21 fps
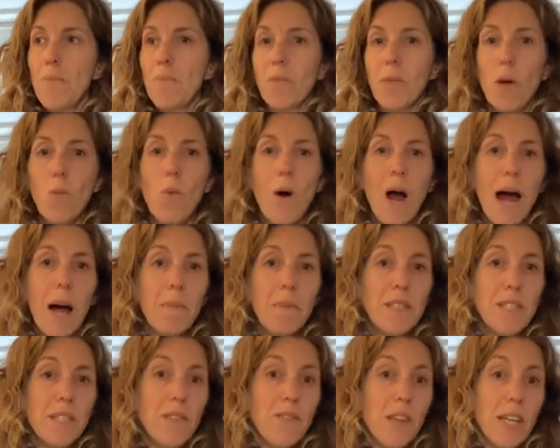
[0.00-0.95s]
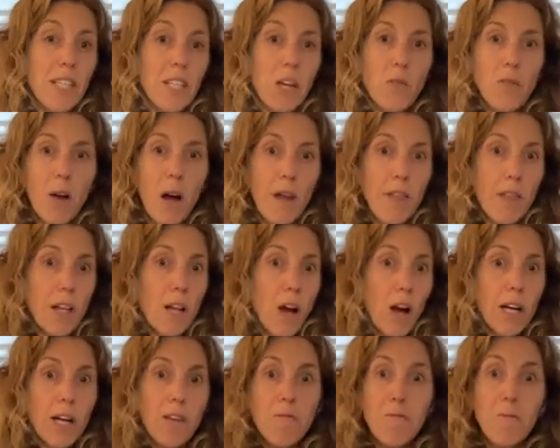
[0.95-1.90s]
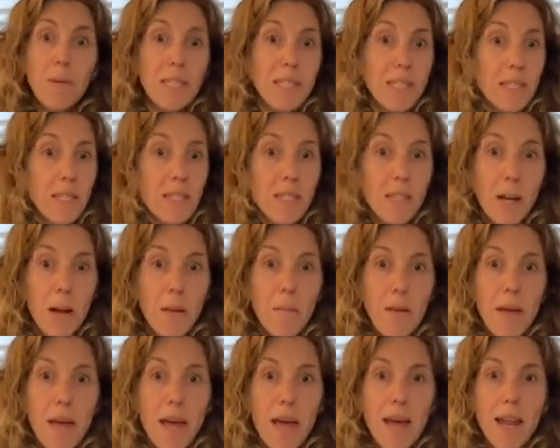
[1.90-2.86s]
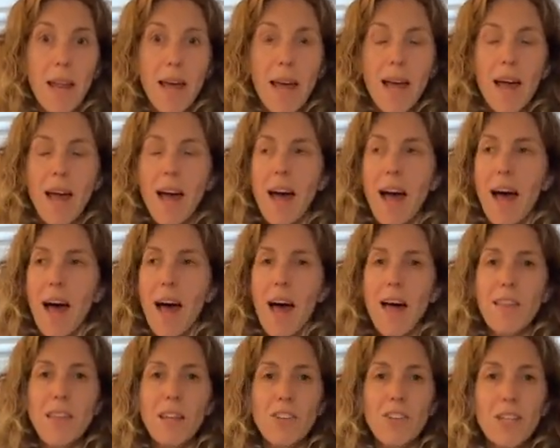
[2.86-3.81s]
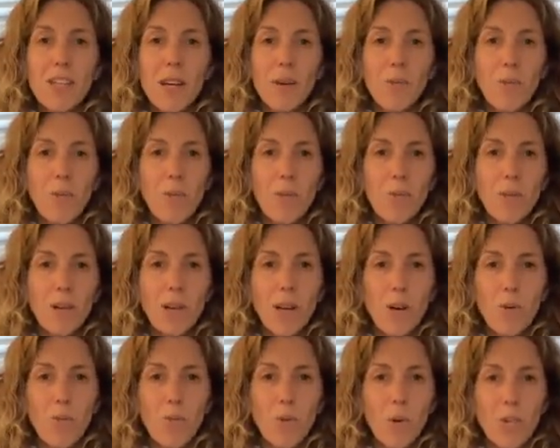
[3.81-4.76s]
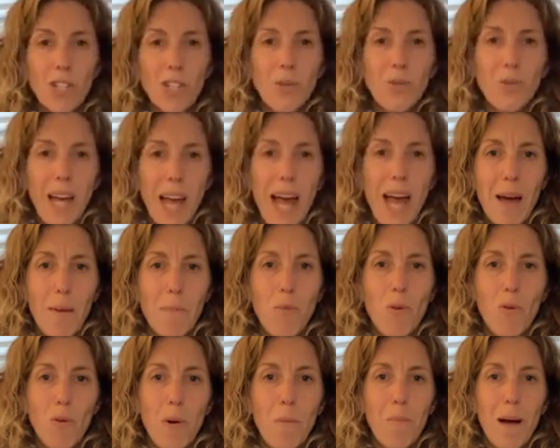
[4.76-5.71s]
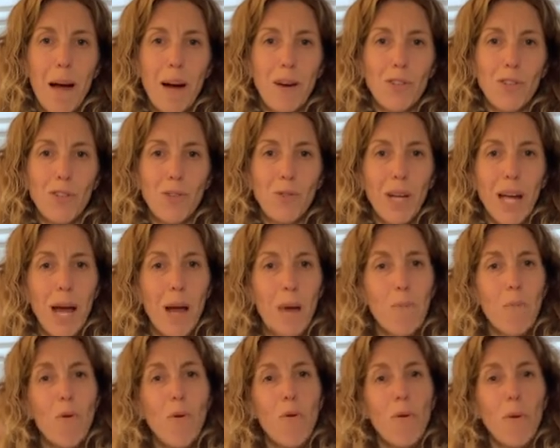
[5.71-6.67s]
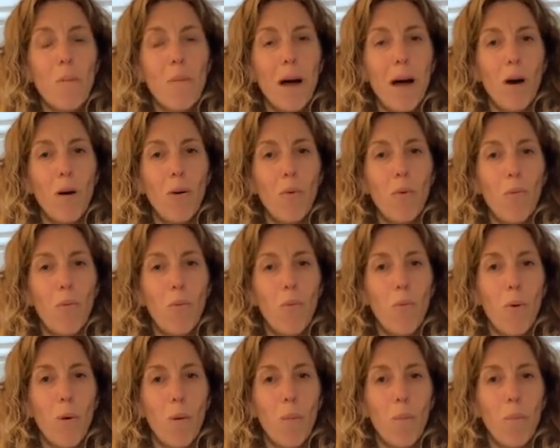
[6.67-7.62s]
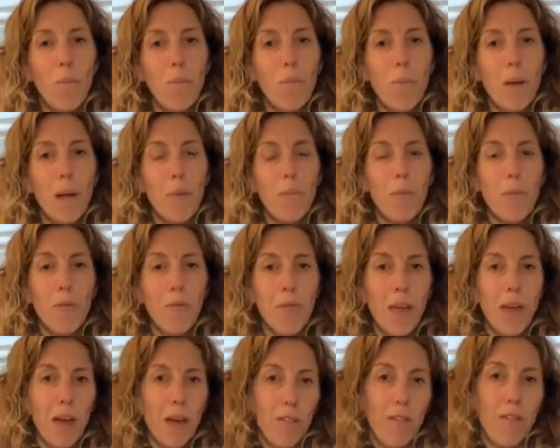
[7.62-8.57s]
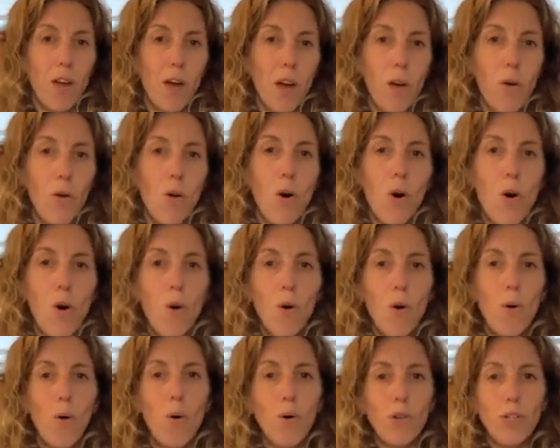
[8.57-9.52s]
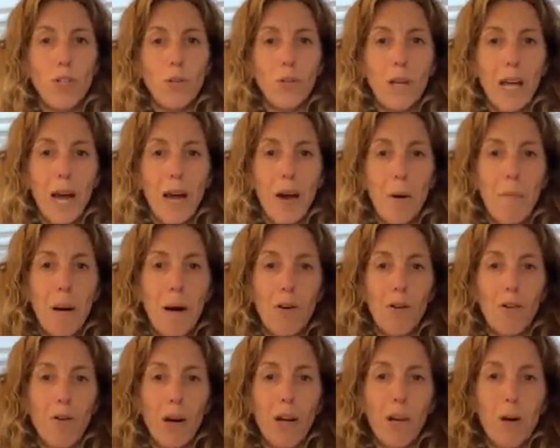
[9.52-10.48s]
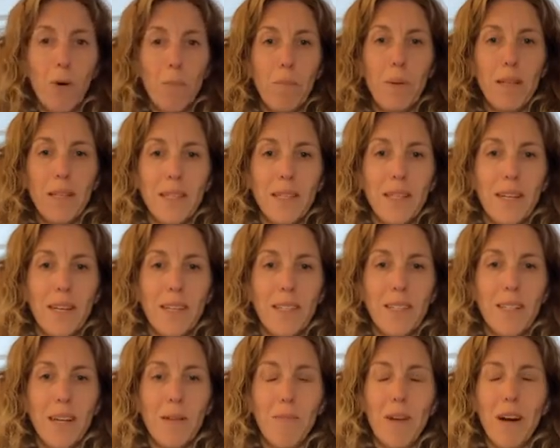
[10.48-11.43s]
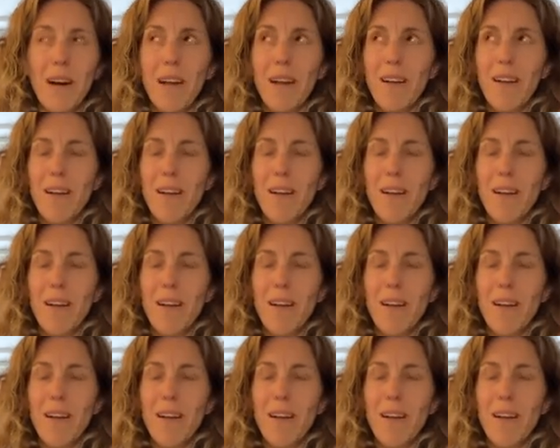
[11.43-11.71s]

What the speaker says: What happens if they don't like the line of business I'm in? And then she's like, well, you know, what do you care more about? Do you care more about what people think of you, or do you care about growing your business? I'm like,